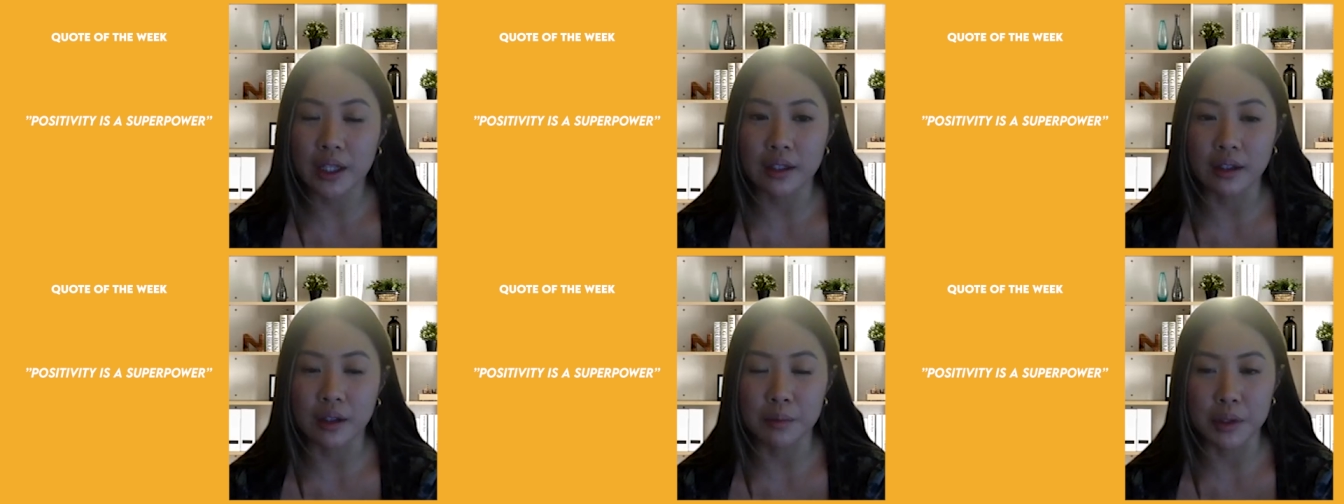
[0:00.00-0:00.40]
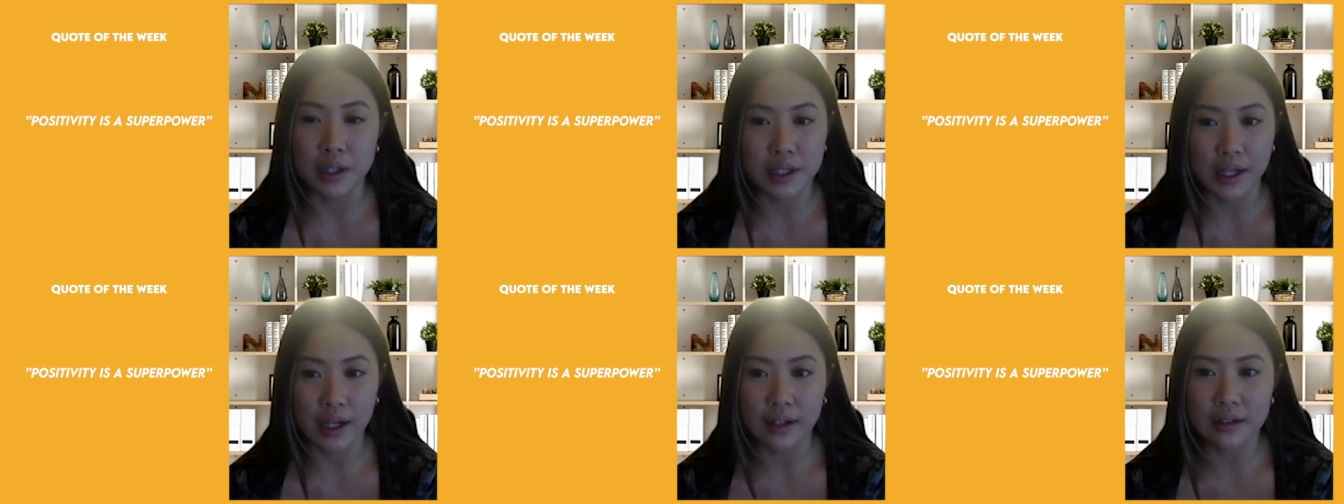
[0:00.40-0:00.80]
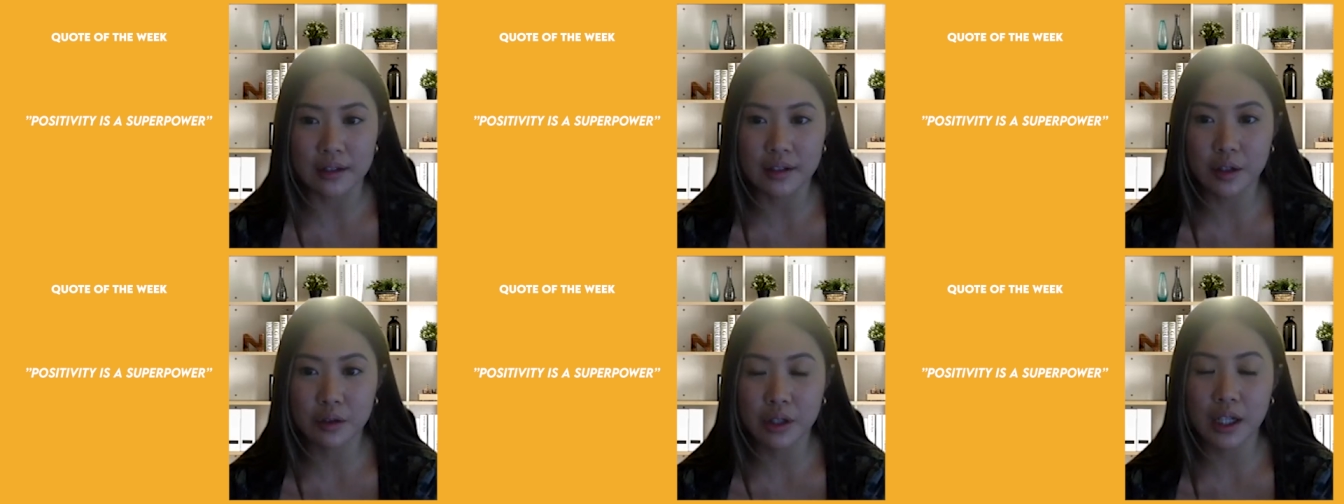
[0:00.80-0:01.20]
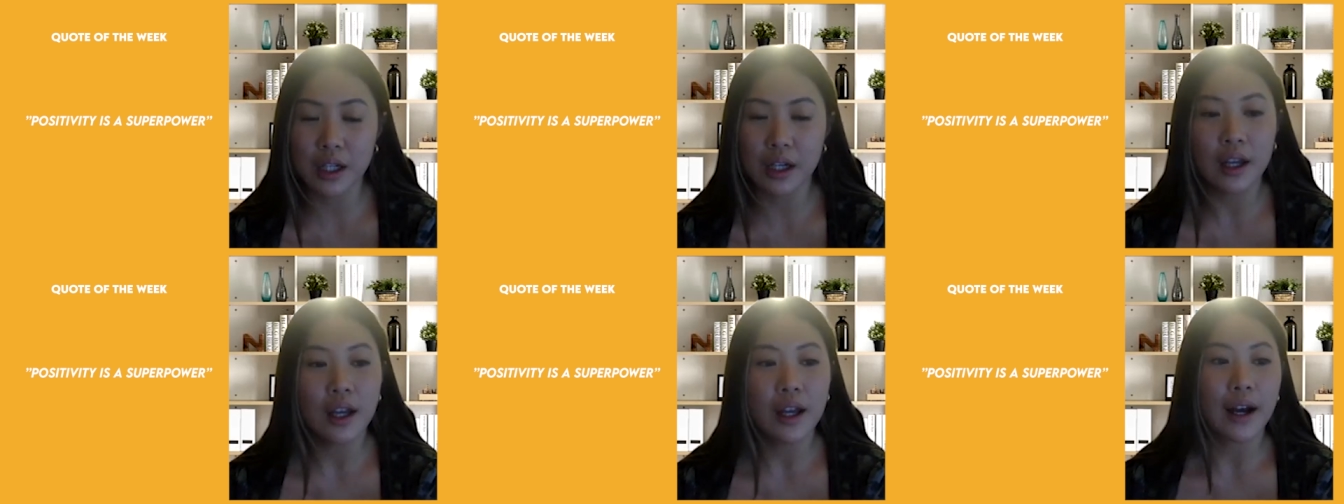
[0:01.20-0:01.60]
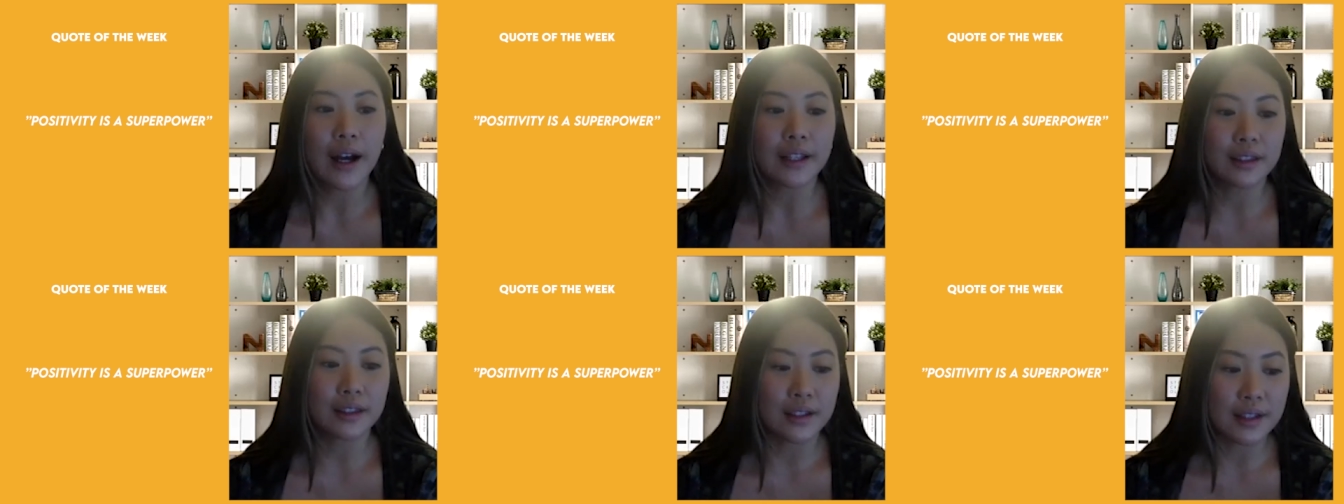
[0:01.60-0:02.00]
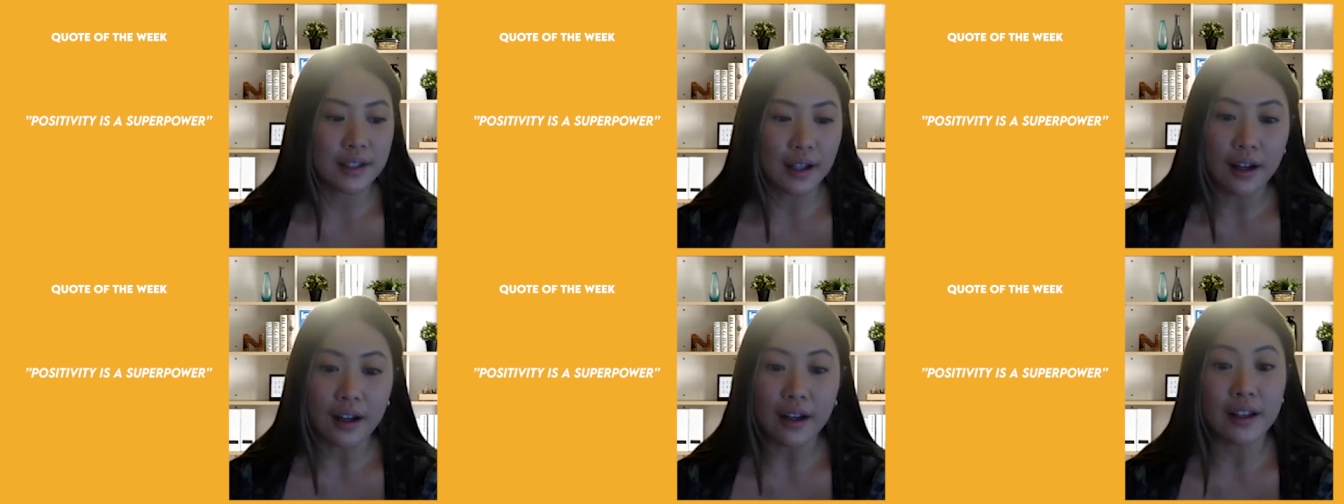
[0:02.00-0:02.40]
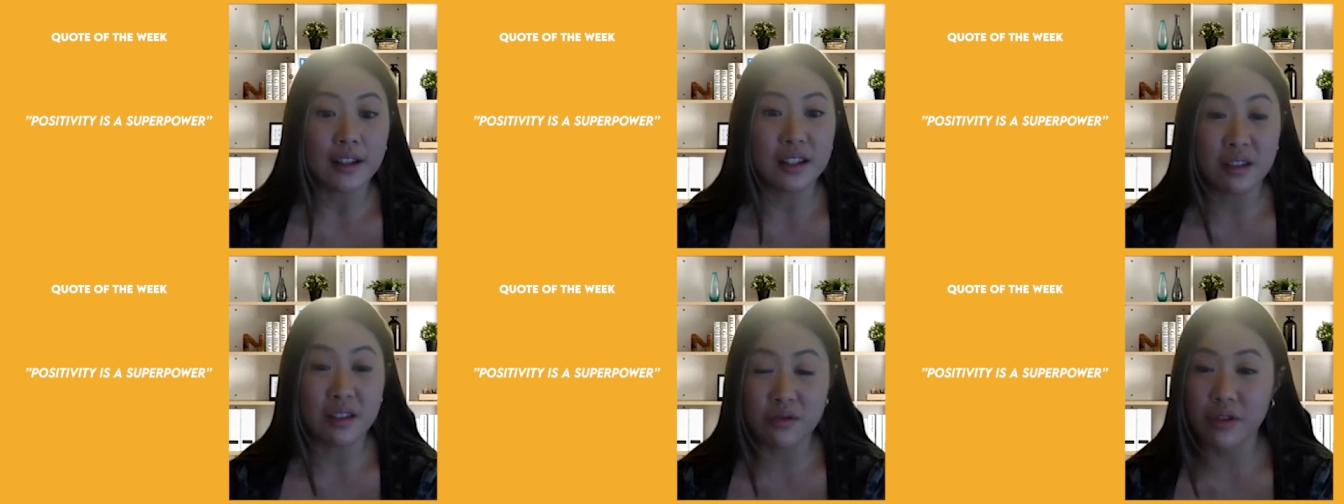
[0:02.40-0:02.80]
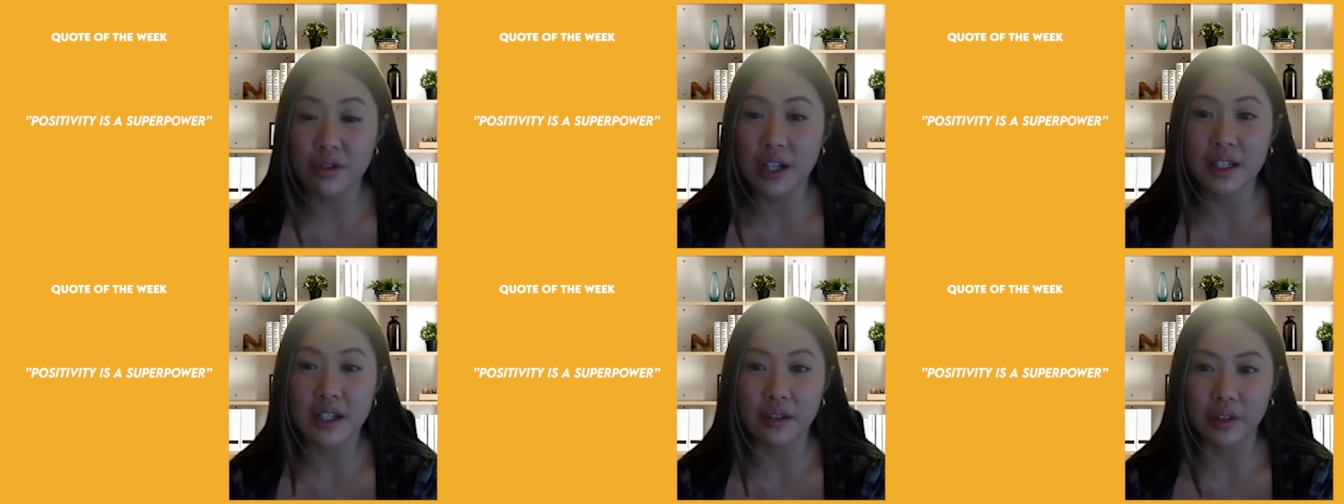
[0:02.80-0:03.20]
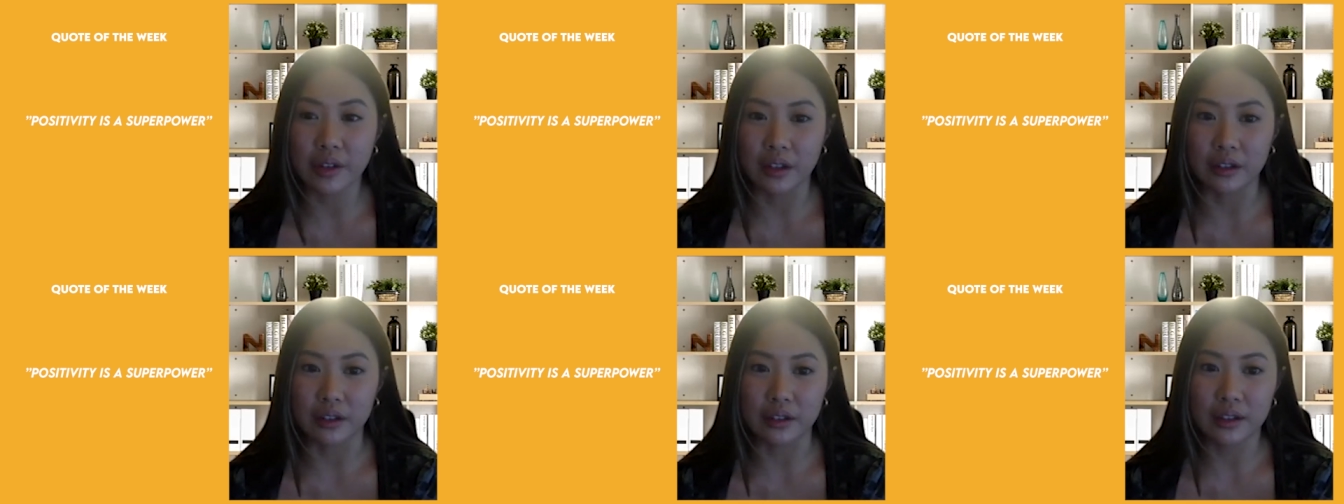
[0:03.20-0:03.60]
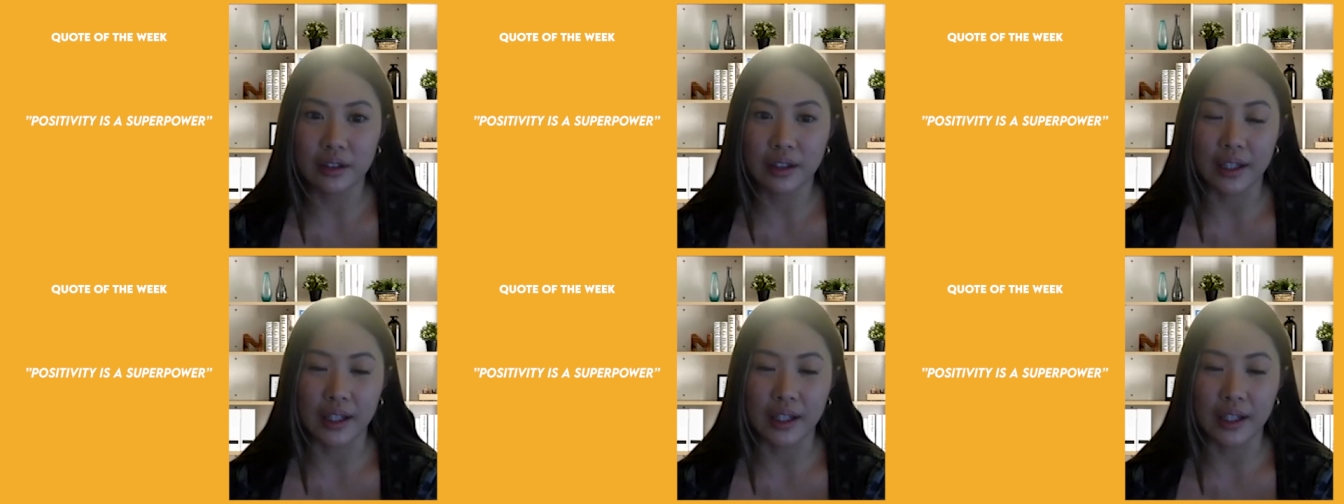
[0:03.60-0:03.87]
in the computer science degree, at the start, it's really difficult.